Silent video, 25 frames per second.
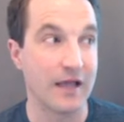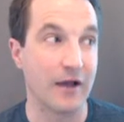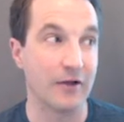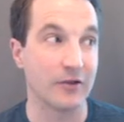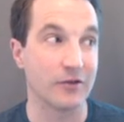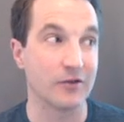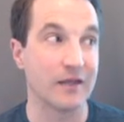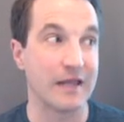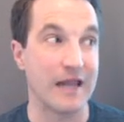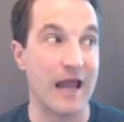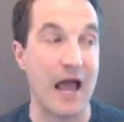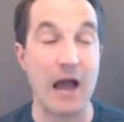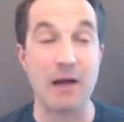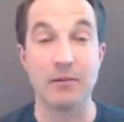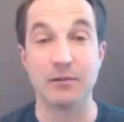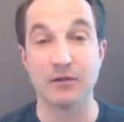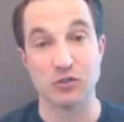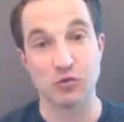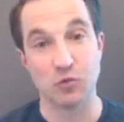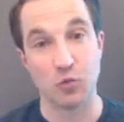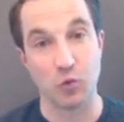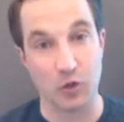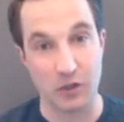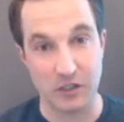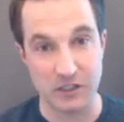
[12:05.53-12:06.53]
calculate how
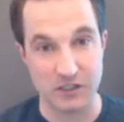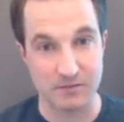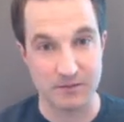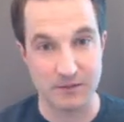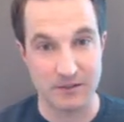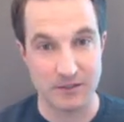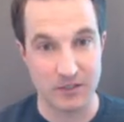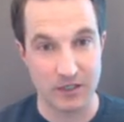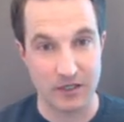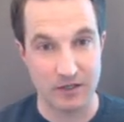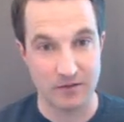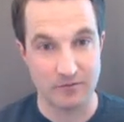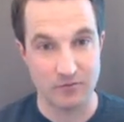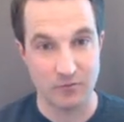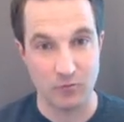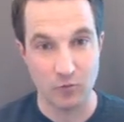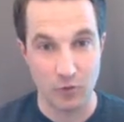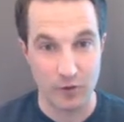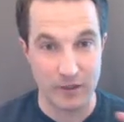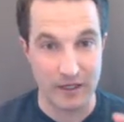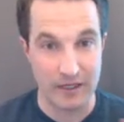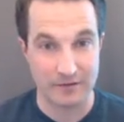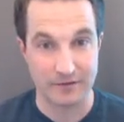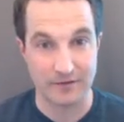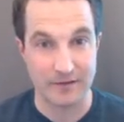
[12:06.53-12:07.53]
much work has been done.
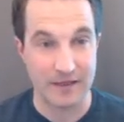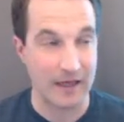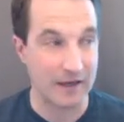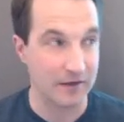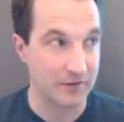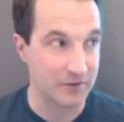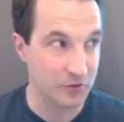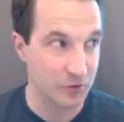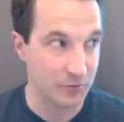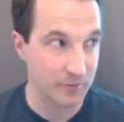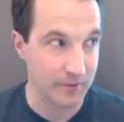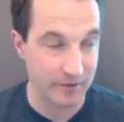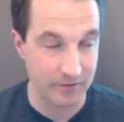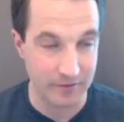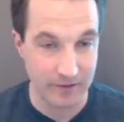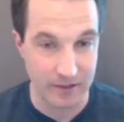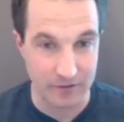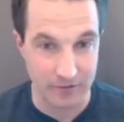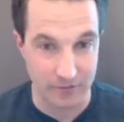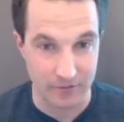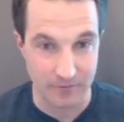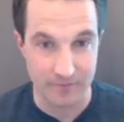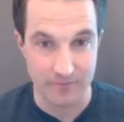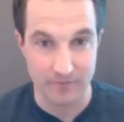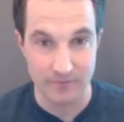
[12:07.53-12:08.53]
We'll get to that a little bit
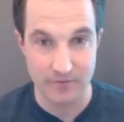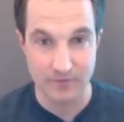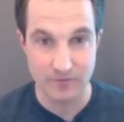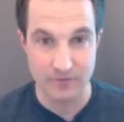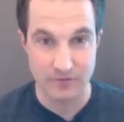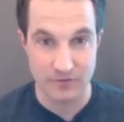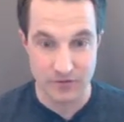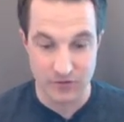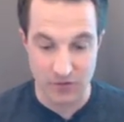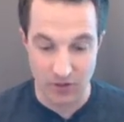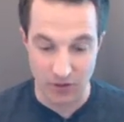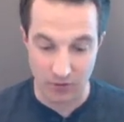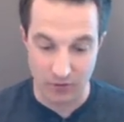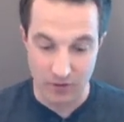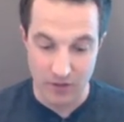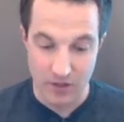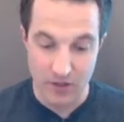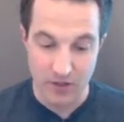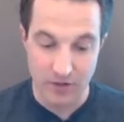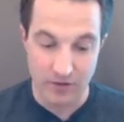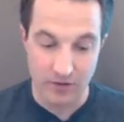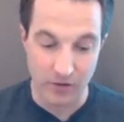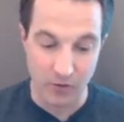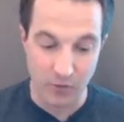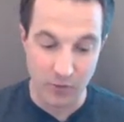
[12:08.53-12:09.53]
later. So,
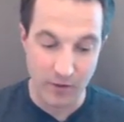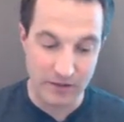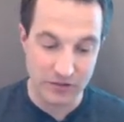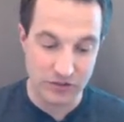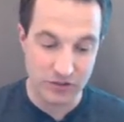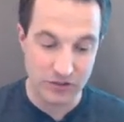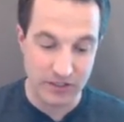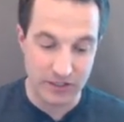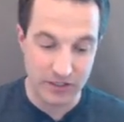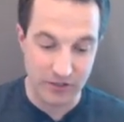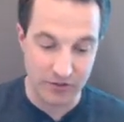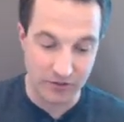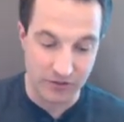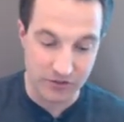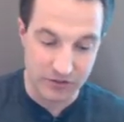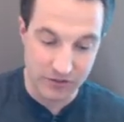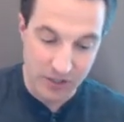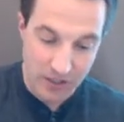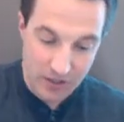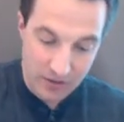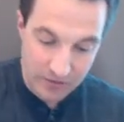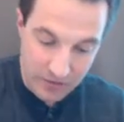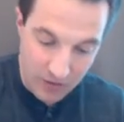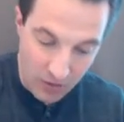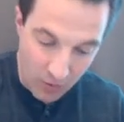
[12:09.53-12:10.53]
the question here is,
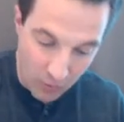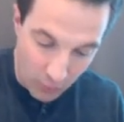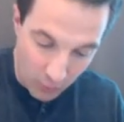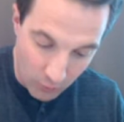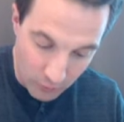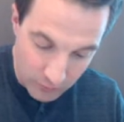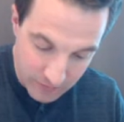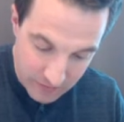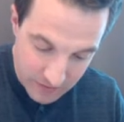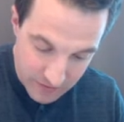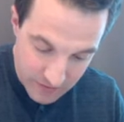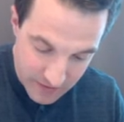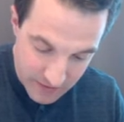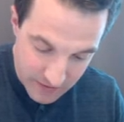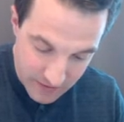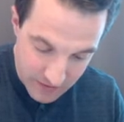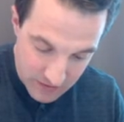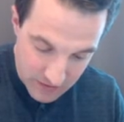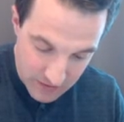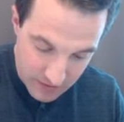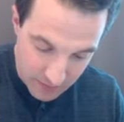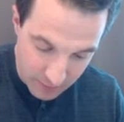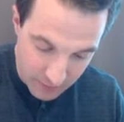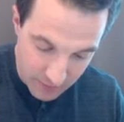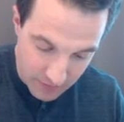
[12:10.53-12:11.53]
the only
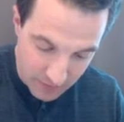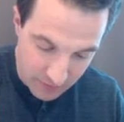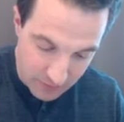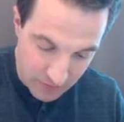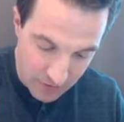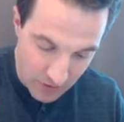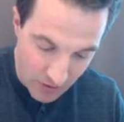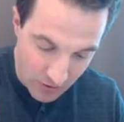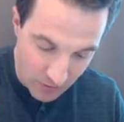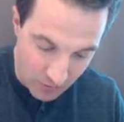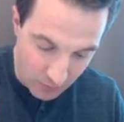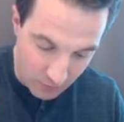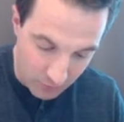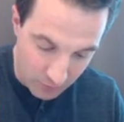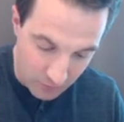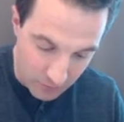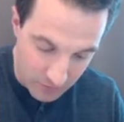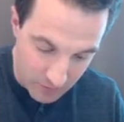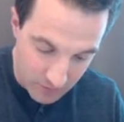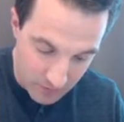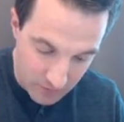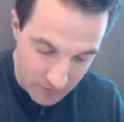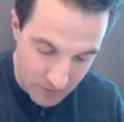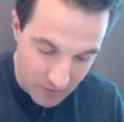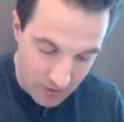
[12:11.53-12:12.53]
things that we are
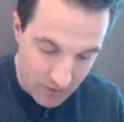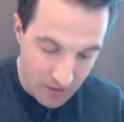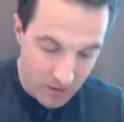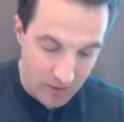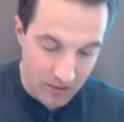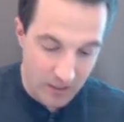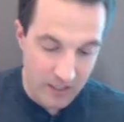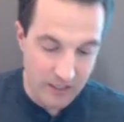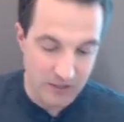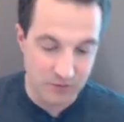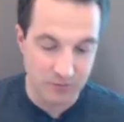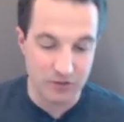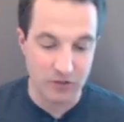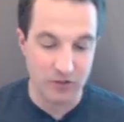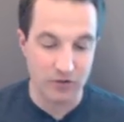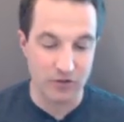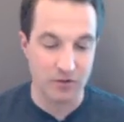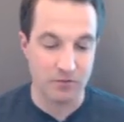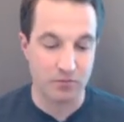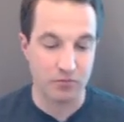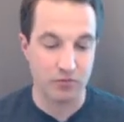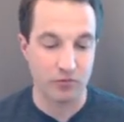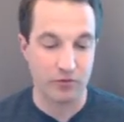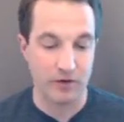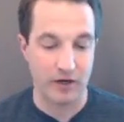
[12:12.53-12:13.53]
known is we know
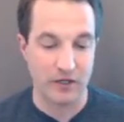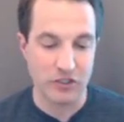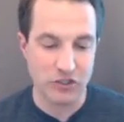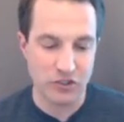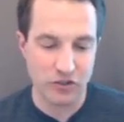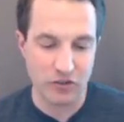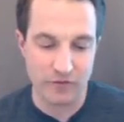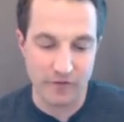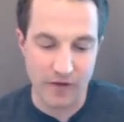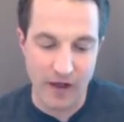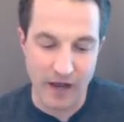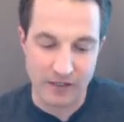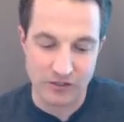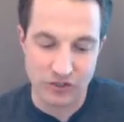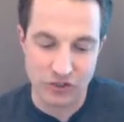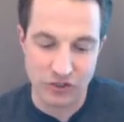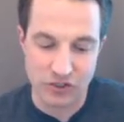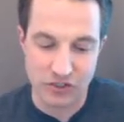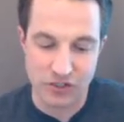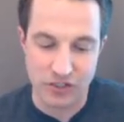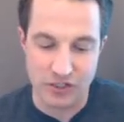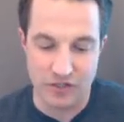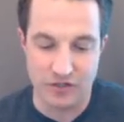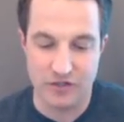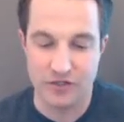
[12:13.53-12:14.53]
the pressure of
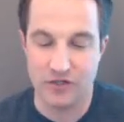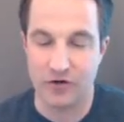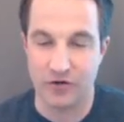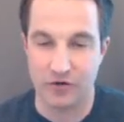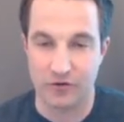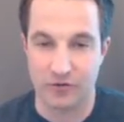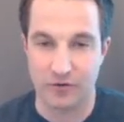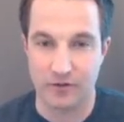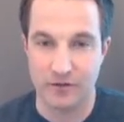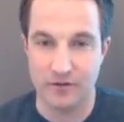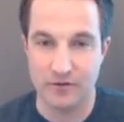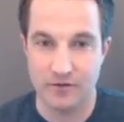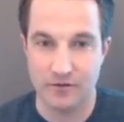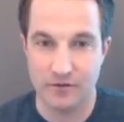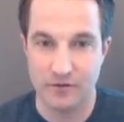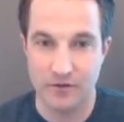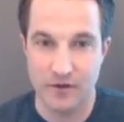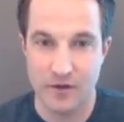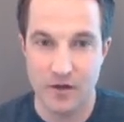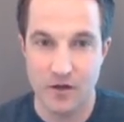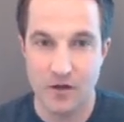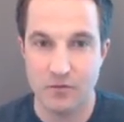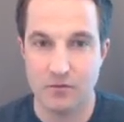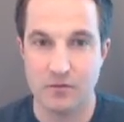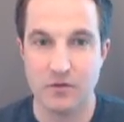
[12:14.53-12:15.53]
oxygen in the artery,
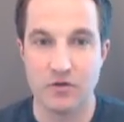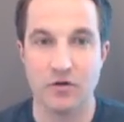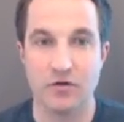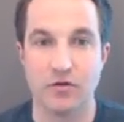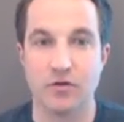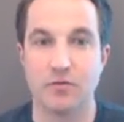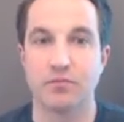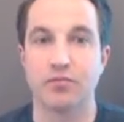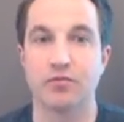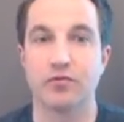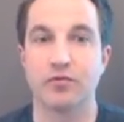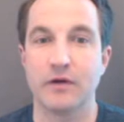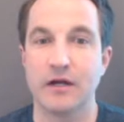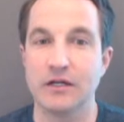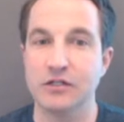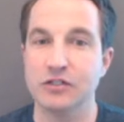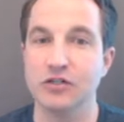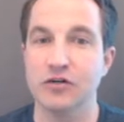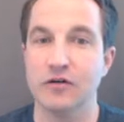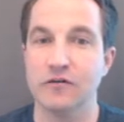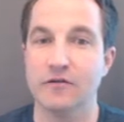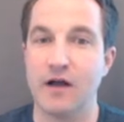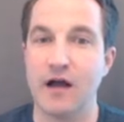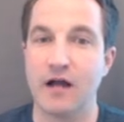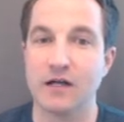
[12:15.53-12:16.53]
we know the
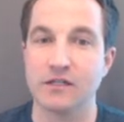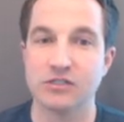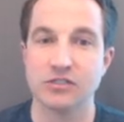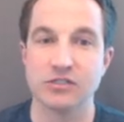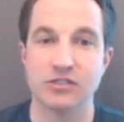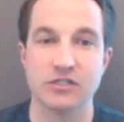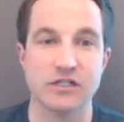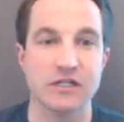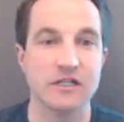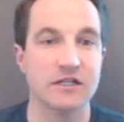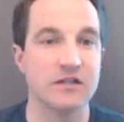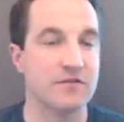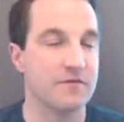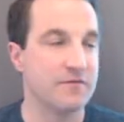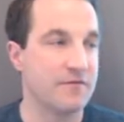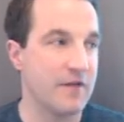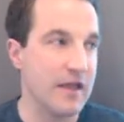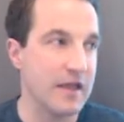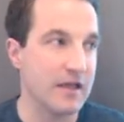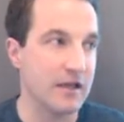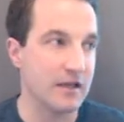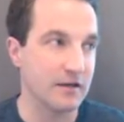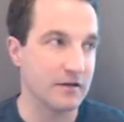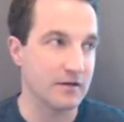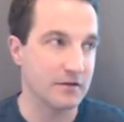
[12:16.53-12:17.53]
pressure of oxygen in the
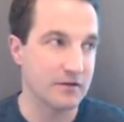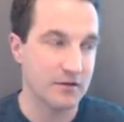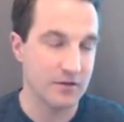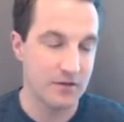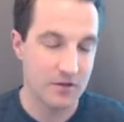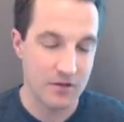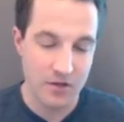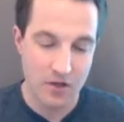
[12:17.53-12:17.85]
vein,